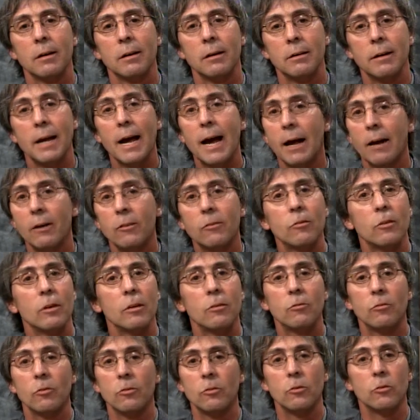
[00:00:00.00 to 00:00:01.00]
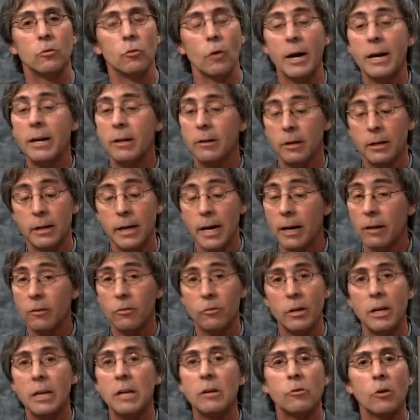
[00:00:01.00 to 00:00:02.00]
Yeah, it's great to get a
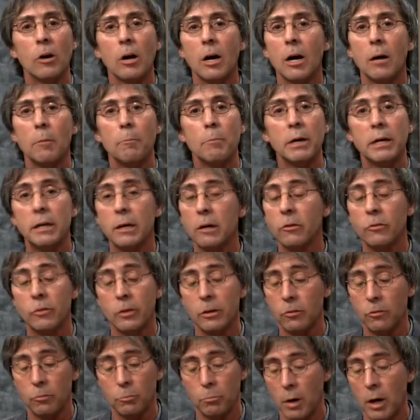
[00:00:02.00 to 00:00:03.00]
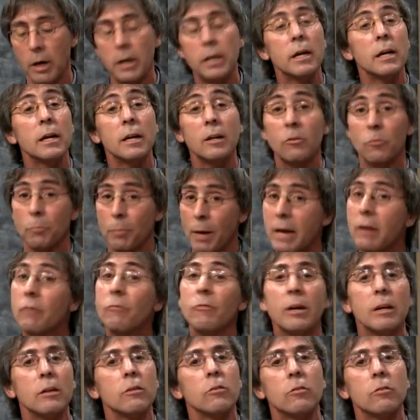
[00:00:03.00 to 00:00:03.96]
city job because it's money and it's benefits.